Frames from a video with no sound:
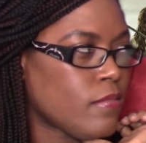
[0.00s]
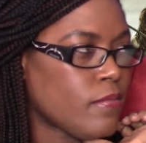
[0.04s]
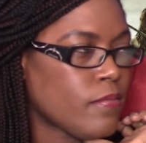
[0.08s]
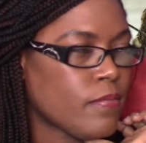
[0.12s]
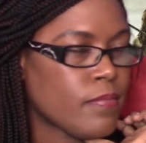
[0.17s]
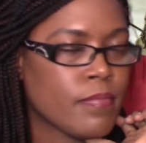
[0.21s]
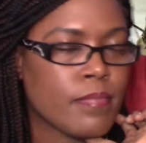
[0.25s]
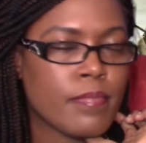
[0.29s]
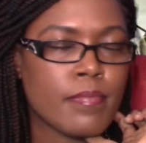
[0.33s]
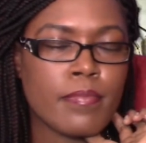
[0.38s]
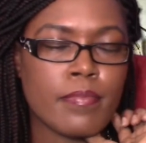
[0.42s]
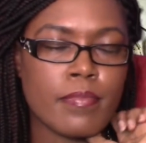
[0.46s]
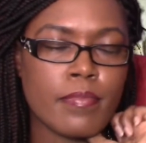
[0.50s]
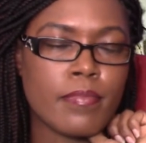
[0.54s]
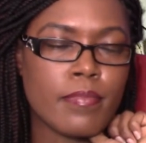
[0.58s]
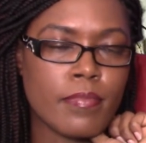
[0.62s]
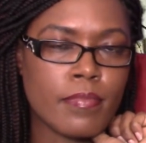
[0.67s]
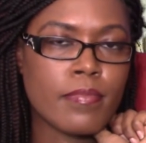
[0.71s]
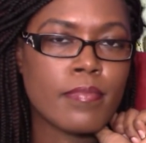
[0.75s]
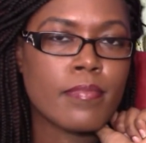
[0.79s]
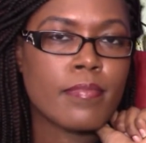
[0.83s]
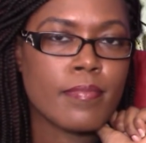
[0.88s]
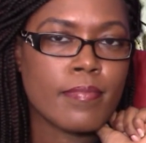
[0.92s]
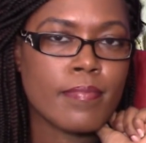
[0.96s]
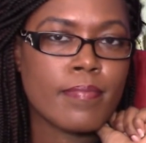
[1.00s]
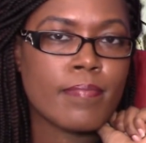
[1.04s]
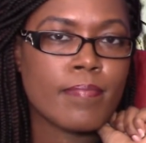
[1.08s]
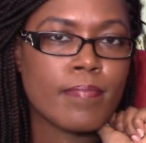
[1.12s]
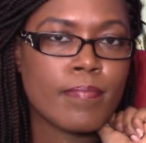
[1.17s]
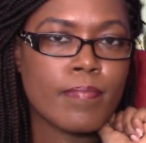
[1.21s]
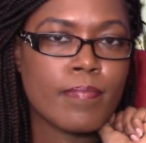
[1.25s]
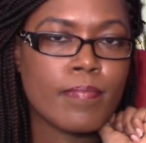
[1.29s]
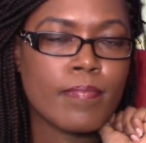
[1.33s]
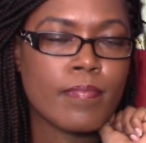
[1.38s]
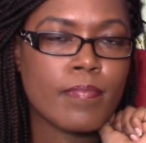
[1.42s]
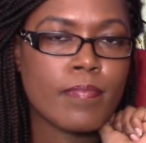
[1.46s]

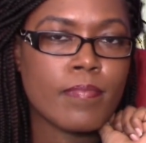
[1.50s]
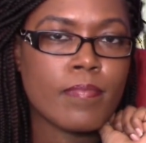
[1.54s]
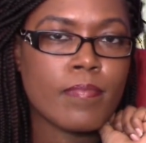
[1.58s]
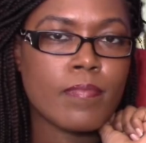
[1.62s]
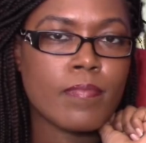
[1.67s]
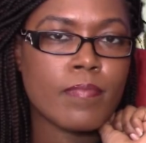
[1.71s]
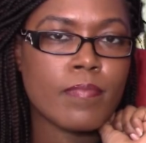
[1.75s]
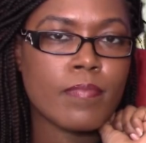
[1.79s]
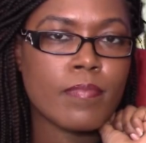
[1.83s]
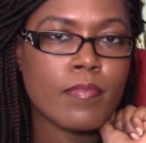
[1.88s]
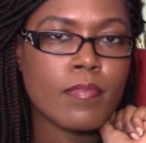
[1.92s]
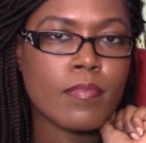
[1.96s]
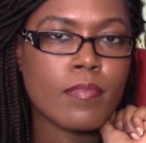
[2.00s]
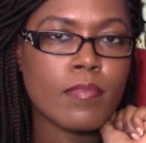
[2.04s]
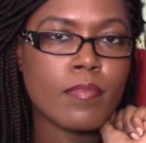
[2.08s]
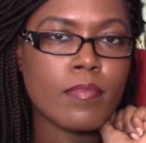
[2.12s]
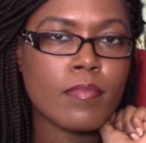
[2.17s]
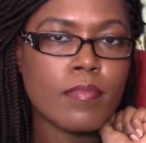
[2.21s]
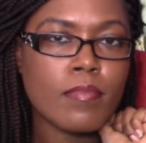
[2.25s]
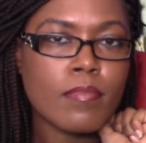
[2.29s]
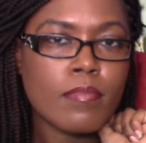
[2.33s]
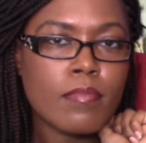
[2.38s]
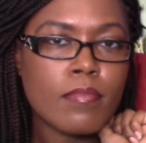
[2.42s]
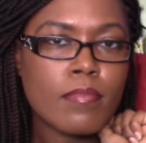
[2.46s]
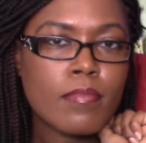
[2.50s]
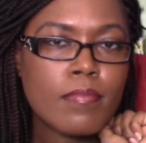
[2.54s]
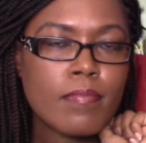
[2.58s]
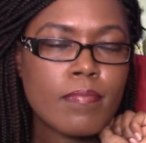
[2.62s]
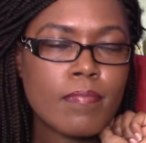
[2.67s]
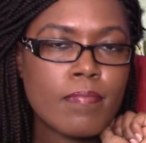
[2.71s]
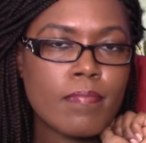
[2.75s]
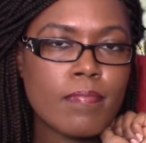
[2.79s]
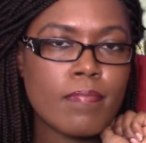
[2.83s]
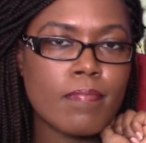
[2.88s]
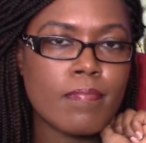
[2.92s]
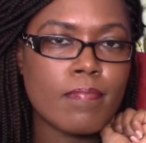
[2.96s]

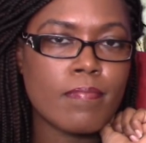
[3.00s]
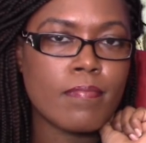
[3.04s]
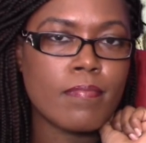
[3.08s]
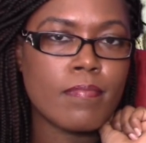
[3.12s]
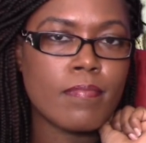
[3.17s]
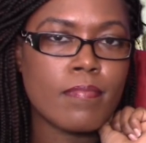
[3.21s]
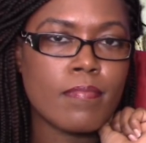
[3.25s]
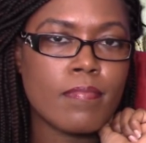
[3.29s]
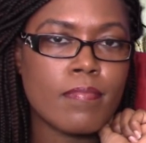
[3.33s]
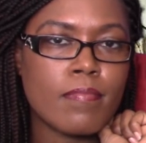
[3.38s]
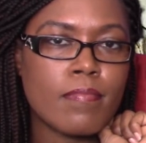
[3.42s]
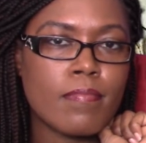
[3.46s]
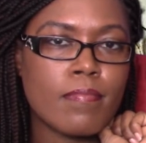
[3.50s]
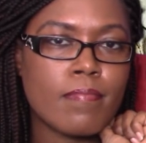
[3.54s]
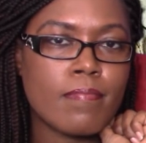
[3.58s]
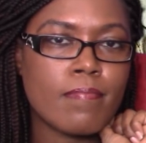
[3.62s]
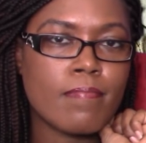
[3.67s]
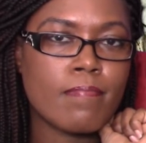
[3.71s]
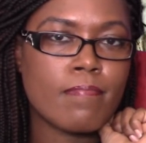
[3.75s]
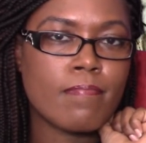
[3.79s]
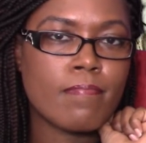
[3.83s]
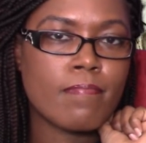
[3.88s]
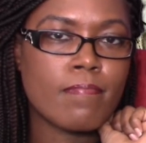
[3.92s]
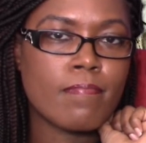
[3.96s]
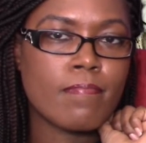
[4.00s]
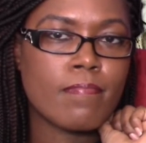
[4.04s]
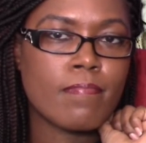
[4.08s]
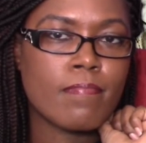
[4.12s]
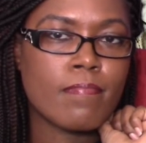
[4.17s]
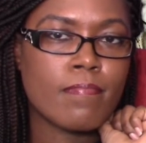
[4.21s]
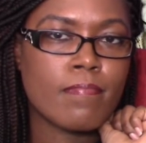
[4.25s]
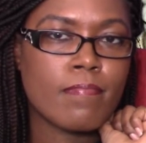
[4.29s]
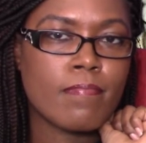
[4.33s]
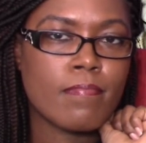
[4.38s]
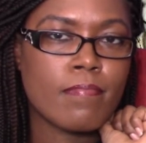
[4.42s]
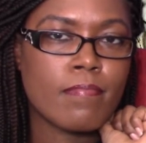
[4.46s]

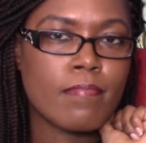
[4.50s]
This person isn't speaking.